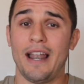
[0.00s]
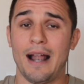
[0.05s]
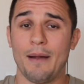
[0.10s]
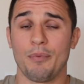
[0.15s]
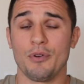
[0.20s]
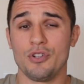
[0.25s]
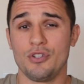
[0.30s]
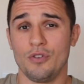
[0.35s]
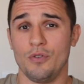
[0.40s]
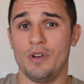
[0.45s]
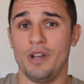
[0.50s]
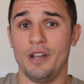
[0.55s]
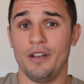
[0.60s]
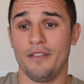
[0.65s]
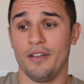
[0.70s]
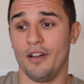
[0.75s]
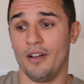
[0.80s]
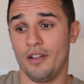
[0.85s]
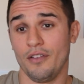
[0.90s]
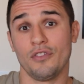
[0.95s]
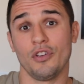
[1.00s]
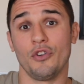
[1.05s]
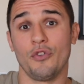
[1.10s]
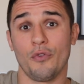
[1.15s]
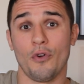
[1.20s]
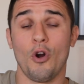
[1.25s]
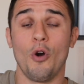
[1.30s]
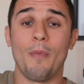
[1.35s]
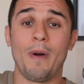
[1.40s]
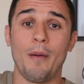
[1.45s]
opportunity to
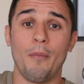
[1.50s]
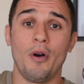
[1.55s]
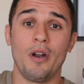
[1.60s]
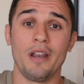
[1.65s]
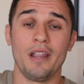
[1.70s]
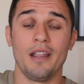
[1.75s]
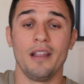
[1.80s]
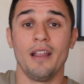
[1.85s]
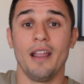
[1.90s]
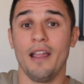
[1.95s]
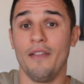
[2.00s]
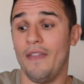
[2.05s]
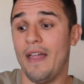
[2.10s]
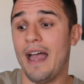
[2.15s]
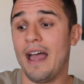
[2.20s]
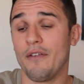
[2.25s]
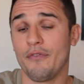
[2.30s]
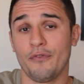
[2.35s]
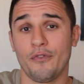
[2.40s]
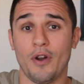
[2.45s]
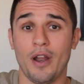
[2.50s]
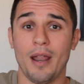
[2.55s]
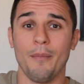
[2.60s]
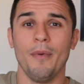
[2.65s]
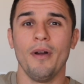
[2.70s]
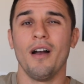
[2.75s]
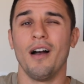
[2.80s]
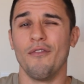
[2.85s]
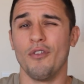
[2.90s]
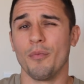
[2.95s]
grow my money in that frame
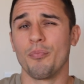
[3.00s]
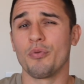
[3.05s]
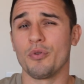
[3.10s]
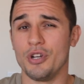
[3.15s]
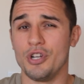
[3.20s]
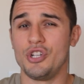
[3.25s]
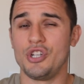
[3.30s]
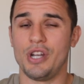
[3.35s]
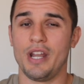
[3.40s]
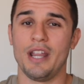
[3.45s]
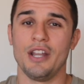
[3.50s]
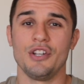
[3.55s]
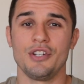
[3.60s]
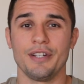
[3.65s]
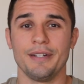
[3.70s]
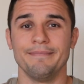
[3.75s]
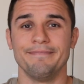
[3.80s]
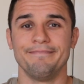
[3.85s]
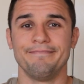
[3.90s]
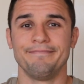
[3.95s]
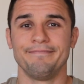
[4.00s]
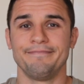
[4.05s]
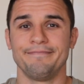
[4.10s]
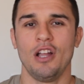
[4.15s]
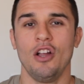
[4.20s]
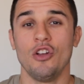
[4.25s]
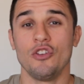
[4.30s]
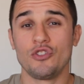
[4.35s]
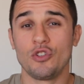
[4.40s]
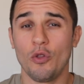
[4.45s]
of appreciation.
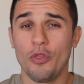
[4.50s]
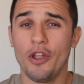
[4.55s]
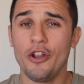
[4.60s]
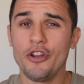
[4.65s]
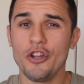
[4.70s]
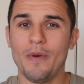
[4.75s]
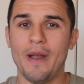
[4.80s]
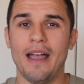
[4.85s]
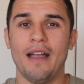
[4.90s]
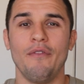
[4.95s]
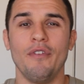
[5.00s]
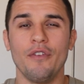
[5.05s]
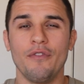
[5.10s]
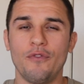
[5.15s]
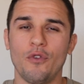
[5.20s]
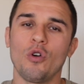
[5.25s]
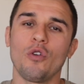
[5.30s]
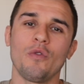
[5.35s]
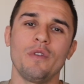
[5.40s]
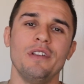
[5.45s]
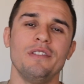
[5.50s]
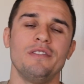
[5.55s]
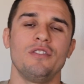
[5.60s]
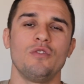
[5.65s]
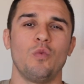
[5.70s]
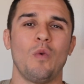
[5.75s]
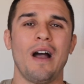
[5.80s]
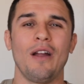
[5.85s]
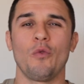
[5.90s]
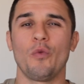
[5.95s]
So there you have it, 4 reasons
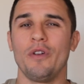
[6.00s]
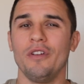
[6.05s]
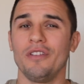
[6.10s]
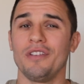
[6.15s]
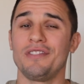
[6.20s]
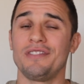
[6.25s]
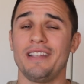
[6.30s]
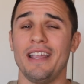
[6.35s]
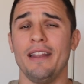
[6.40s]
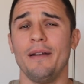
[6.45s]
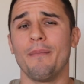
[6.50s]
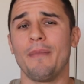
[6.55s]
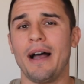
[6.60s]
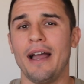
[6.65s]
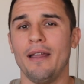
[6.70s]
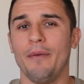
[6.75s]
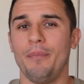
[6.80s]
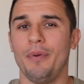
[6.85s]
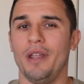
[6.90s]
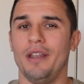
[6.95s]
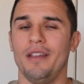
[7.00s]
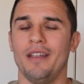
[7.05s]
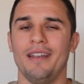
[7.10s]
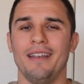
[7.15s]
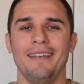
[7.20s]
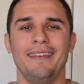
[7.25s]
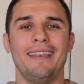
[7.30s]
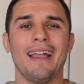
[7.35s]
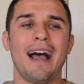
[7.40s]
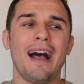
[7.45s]
why real estate, in my
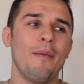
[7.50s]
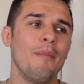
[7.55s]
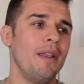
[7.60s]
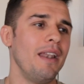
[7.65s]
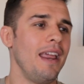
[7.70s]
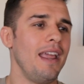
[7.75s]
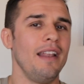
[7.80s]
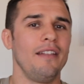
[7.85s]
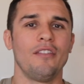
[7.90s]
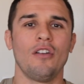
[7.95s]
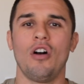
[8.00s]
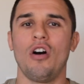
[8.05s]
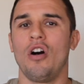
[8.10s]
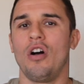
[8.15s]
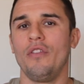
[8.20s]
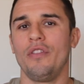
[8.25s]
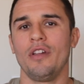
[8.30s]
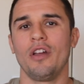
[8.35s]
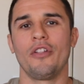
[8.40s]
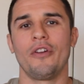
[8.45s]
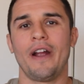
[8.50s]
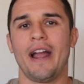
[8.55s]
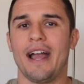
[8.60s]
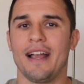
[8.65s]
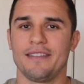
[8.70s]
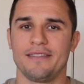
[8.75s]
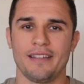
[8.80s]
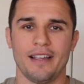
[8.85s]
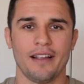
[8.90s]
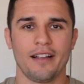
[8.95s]
opinion, dominates all the other
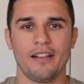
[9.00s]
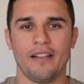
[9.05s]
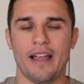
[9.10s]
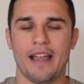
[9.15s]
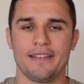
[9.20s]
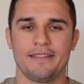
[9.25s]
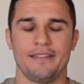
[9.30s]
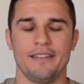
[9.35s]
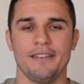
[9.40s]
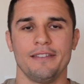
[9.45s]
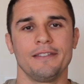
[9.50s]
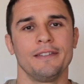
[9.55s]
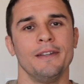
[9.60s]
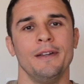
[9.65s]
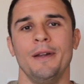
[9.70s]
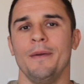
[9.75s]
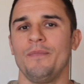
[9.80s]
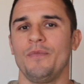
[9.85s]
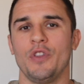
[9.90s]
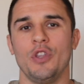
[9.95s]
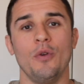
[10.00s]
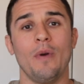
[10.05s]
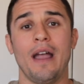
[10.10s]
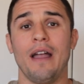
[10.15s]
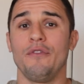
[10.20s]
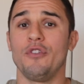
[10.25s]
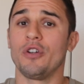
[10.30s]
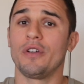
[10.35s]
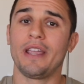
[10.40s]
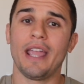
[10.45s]
asset classes. You
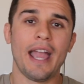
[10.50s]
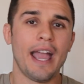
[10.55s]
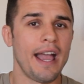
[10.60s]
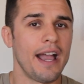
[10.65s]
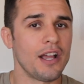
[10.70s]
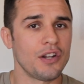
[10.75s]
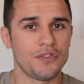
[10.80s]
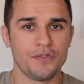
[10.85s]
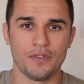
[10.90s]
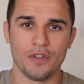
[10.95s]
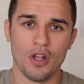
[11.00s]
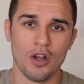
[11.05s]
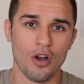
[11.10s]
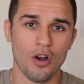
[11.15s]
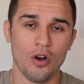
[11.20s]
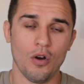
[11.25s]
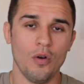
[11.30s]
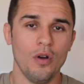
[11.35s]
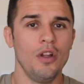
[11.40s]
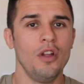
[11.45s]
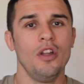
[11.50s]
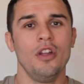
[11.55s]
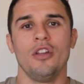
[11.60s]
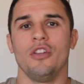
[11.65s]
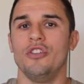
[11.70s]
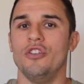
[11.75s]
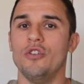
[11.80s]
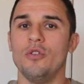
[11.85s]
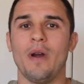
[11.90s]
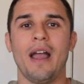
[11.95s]
have your cash flow,
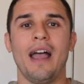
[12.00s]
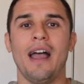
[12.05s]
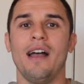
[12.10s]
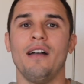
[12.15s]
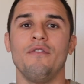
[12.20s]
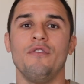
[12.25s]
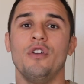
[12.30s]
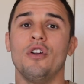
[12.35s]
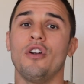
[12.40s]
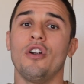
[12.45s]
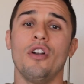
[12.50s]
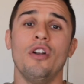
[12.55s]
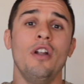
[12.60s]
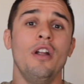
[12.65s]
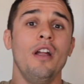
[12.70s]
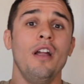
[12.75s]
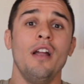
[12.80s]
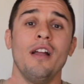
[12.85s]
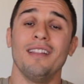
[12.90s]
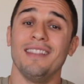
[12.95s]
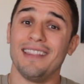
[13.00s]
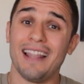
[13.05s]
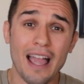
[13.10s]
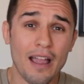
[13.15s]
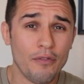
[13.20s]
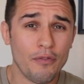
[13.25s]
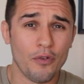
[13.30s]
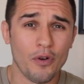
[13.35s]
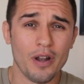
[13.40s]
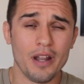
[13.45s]
you have your
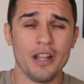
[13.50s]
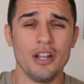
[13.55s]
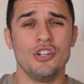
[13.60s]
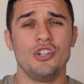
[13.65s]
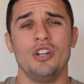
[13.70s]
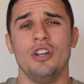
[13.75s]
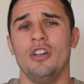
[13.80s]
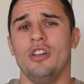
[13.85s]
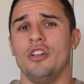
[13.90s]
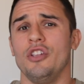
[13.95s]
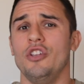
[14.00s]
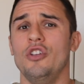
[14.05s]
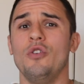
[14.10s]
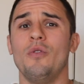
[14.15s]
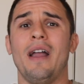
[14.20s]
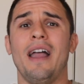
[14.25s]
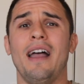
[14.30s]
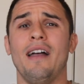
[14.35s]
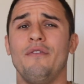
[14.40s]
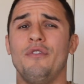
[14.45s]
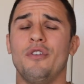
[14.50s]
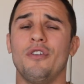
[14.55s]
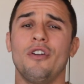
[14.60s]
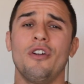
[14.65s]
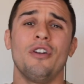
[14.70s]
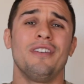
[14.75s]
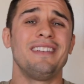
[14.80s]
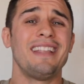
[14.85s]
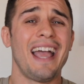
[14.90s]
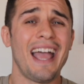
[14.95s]
leverage, you have
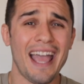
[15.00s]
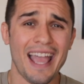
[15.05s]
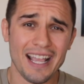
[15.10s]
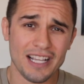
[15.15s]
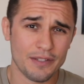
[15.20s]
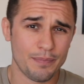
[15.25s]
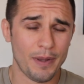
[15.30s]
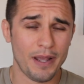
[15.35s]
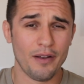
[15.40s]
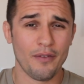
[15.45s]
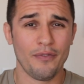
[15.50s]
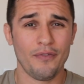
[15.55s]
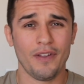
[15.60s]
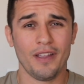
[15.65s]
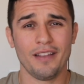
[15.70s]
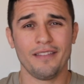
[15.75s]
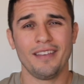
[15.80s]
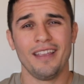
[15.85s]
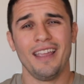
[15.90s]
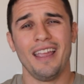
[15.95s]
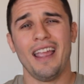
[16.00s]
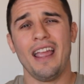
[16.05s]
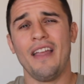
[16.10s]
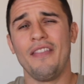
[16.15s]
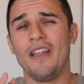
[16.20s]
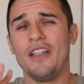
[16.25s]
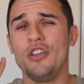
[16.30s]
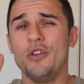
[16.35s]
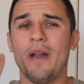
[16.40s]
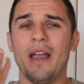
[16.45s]
your tax benefits, and
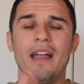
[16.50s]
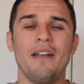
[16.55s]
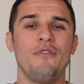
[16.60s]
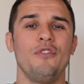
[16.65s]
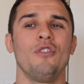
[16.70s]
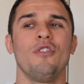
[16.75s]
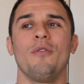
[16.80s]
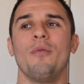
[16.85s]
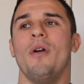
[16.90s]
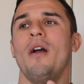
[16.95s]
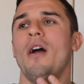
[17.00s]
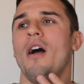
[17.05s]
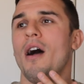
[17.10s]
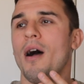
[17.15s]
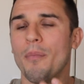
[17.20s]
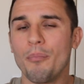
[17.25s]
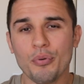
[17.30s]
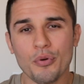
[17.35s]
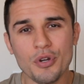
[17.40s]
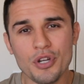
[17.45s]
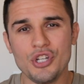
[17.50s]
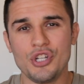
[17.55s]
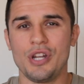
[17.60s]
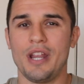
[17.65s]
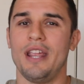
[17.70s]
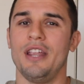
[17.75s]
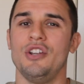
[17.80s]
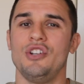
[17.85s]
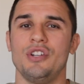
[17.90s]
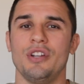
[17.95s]
then you have your
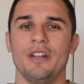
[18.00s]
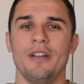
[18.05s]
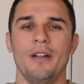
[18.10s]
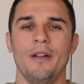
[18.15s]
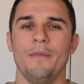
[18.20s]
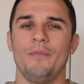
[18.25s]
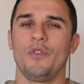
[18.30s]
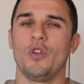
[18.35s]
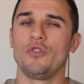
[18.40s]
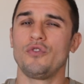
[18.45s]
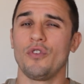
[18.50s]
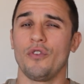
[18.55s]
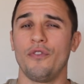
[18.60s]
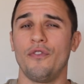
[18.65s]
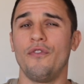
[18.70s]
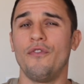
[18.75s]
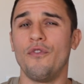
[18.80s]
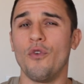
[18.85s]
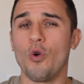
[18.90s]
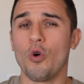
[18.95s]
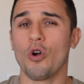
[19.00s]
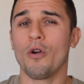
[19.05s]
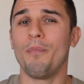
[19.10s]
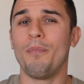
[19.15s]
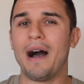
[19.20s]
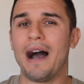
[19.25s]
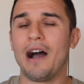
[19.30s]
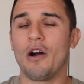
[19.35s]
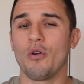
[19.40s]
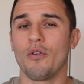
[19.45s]
appreciation. Those are 4
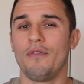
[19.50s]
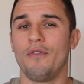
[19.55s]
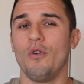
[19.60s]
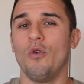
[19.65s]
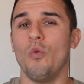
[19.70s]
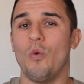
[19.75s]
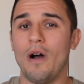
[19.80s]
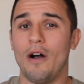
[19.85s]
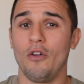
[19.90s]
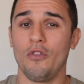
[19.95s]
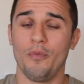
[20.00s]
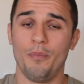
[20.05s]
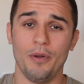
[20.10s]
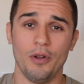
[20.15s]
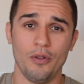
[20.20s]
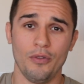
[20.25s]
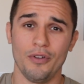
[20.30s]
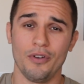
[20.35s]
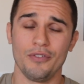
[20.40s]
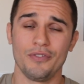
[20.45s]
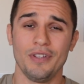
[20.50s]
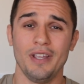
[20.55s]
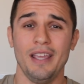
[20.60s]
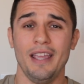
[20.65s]
powerful wealth builders,